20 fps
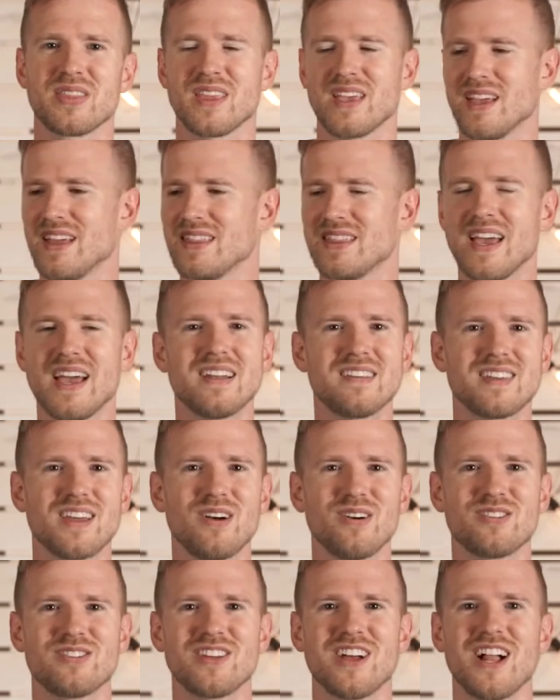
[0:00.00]
And that's
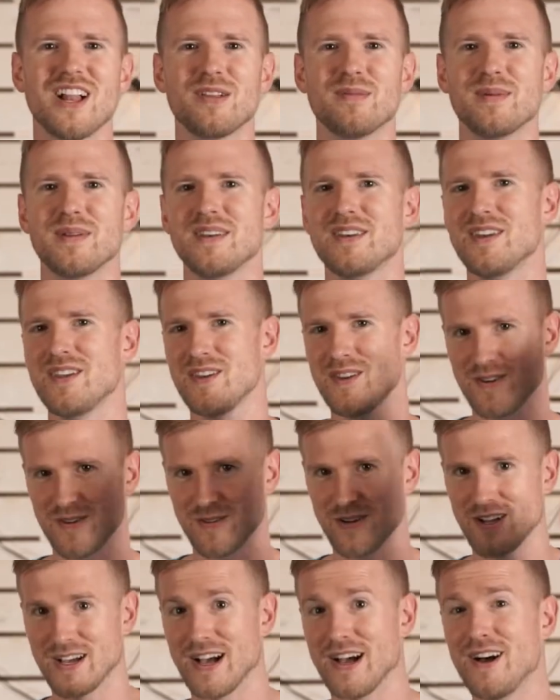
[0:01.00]
how Solomon
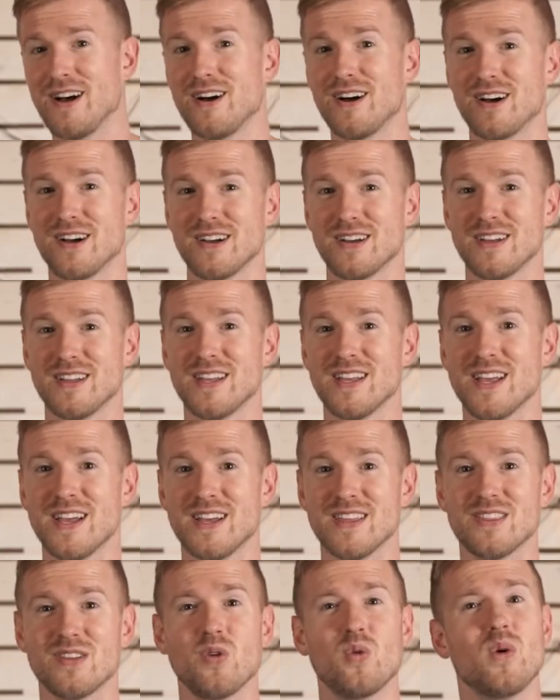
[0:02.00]
knew.
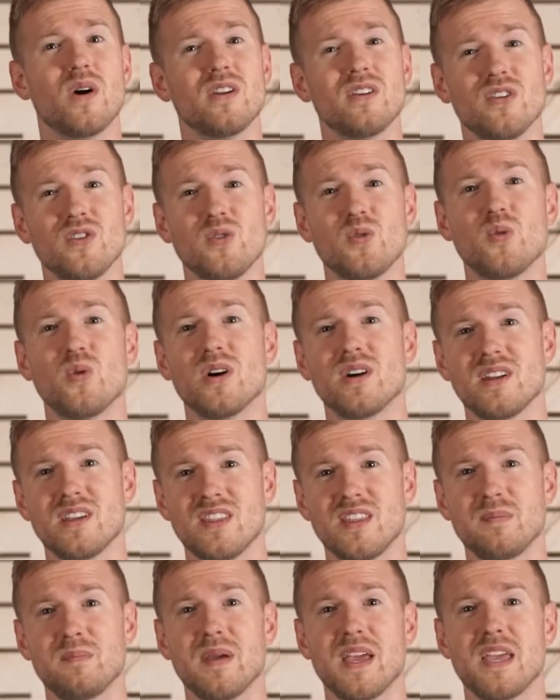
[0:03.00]
The one who
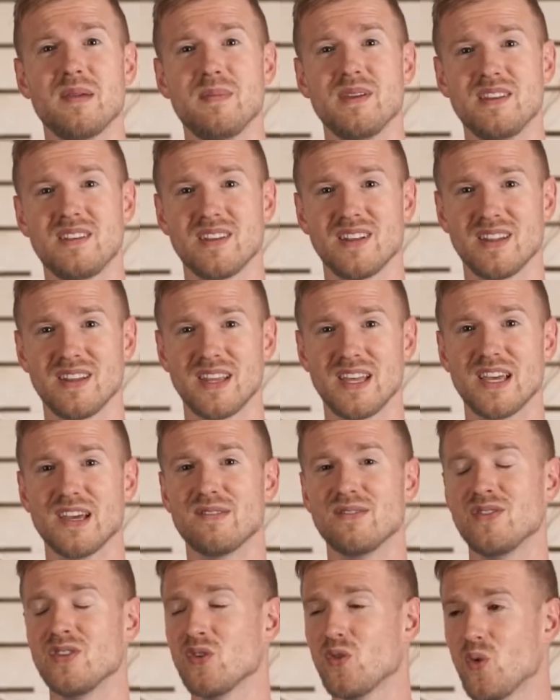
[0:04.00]
wanted the baby to
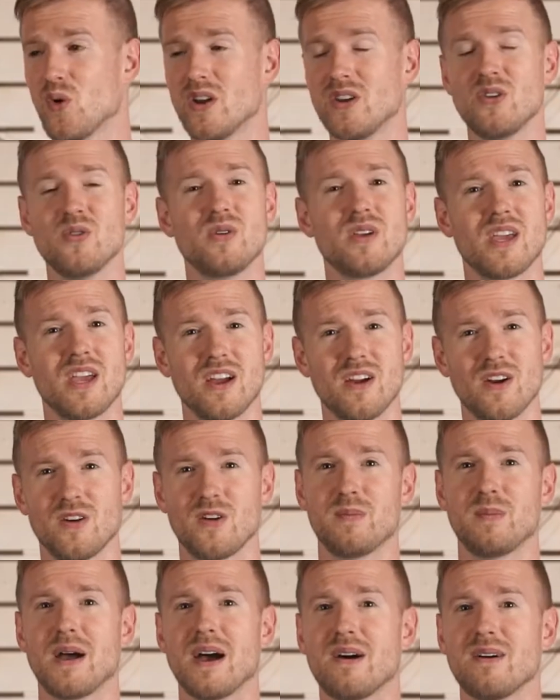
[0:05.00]
live, the one who cared
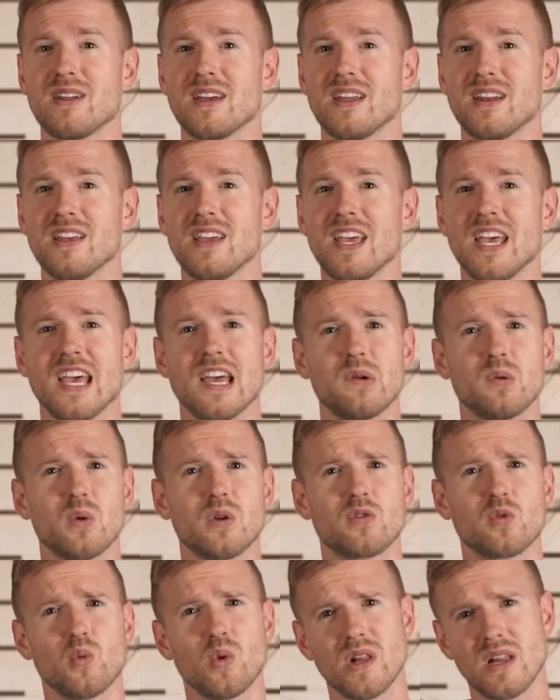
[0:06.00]
about it and
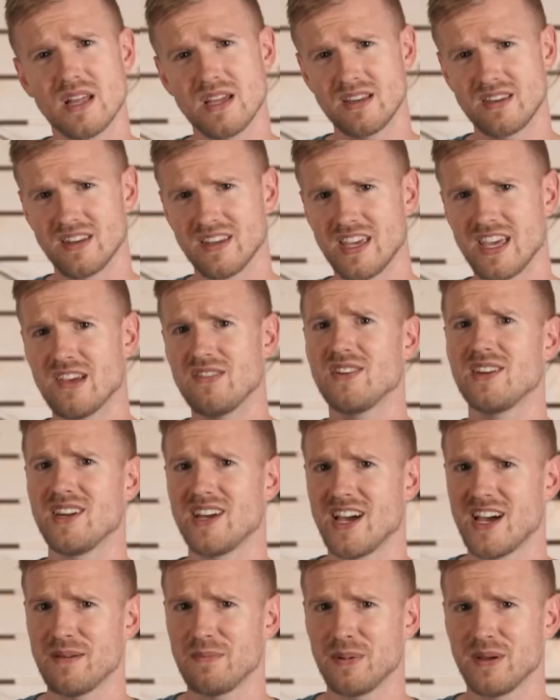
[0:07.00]
was willing to give it
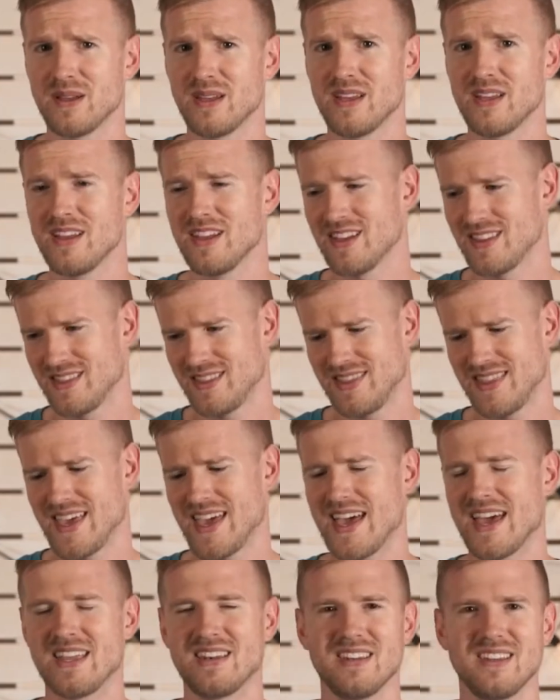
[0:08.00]
up,
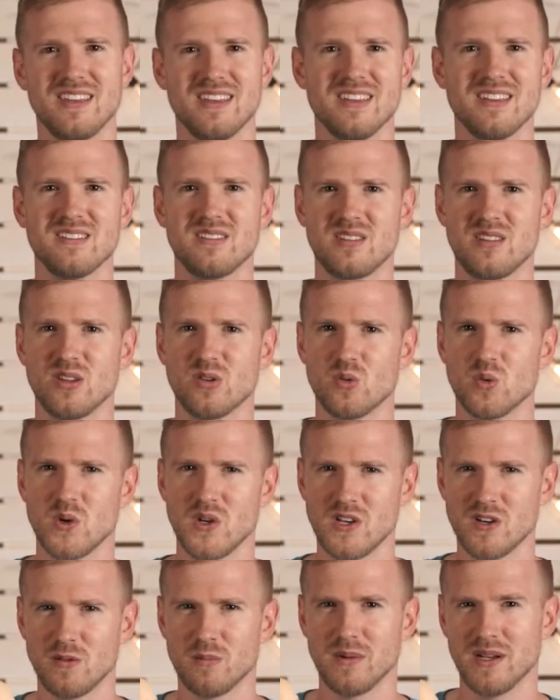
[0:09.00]
that is the
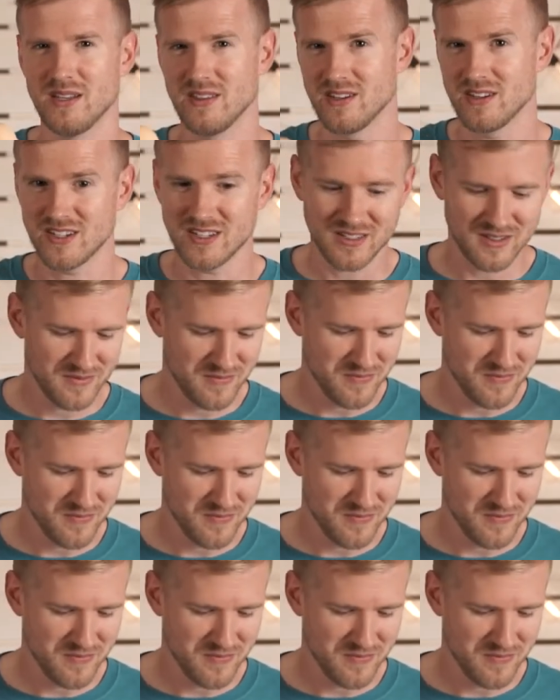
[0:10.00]
real mother.